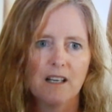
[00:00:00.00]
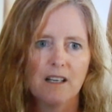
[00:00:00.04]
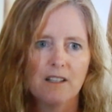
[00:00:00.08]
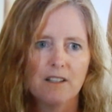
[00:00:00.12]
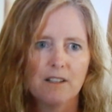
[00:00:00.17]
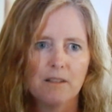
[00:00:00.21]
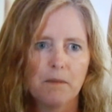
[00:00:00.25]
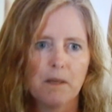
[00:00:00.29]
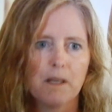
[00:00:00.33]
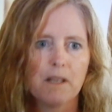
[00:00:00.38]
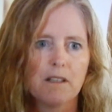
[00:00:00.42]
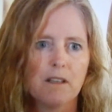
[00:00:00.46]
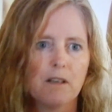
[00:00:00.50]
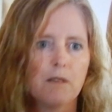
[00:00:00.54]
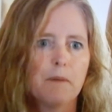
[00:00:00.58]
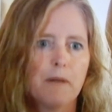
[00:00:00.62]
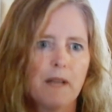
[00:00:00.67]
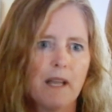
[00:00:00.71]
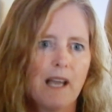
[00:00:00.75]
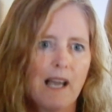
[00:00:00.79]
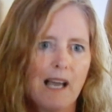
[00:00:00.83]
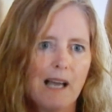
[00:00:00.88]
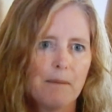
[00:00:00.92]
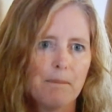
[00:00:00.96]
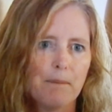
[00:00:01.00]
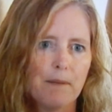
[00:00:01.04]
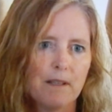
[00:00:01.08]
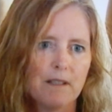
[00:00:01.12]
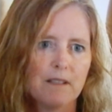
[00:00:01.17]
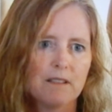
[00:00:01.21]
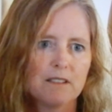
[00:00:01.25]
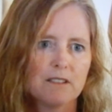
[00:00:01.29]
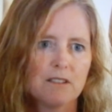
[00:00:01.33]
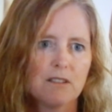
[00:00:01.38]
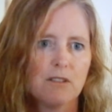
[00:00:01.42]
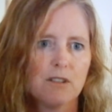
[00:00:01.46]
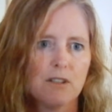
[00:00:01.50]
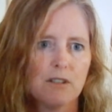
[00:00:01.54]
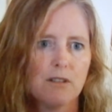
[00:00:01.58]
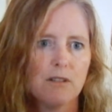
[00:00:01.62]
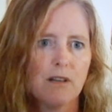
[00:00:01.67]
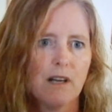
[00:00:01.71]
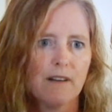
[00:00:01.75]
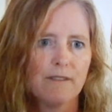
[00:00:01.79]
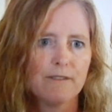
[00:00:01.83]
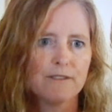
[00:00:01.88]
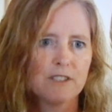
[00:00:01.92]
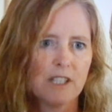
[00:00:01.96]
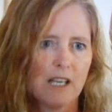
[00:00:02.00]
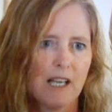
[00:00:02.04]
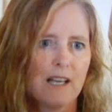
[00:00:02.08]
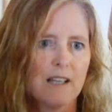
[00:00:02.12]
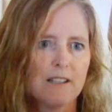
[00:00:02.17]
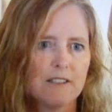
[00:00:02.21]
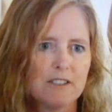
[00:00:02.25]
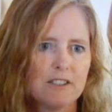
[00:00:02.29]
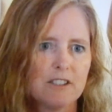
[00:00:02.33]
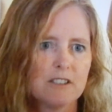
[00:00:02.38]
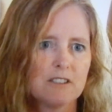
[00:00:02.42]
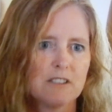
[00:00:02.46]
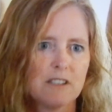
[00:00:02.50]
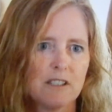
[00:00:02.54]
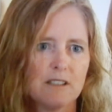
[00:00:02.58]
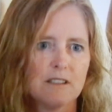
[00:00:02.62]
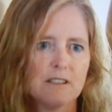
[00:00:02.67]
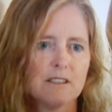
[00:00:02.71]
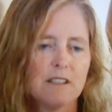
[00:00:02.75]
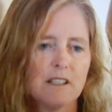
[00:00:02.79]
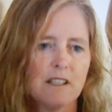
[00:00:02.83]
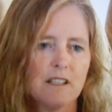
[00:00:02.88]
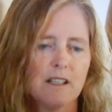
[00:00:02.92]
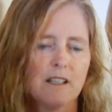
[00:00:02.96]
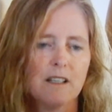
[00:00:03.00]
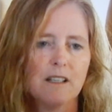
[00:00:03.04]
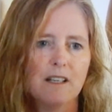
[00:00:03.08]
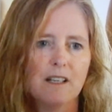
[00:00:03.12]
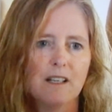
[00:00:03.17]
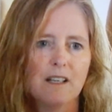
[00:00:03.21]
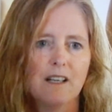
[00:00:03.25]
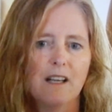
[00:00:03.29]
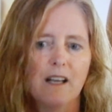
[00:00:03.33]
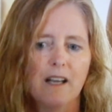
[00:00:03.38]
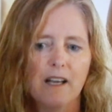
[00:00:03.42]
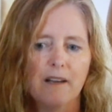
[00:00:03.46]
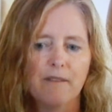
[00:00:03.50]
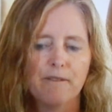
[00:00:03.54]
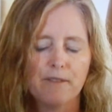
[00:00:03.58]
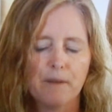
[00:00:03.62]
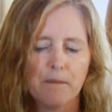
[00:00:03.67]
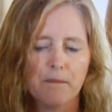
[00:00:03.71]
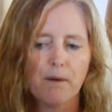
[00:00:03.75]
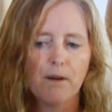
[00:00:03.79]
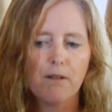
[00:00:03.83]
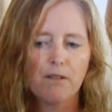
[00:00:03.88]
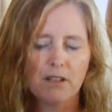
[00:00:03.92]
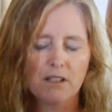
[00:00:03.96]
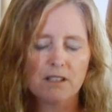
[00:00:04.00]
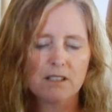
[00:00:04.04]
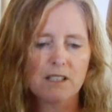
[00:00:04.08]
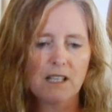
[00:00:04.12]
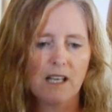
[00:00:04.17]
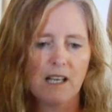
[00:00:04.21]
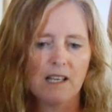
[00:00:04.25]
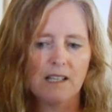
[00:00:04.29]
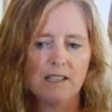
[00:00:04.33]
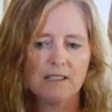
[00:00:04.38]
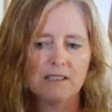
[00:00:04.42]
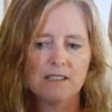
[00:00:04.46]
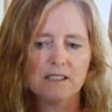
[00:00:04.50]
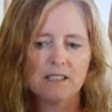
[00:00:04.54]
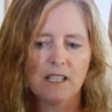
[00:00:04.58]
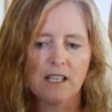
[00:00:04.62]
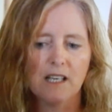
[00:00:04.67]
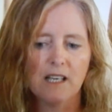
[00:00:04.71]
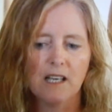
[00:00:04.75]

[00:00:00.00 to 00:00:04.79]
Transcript: you make nobody happy. So you have challenges and from both sides.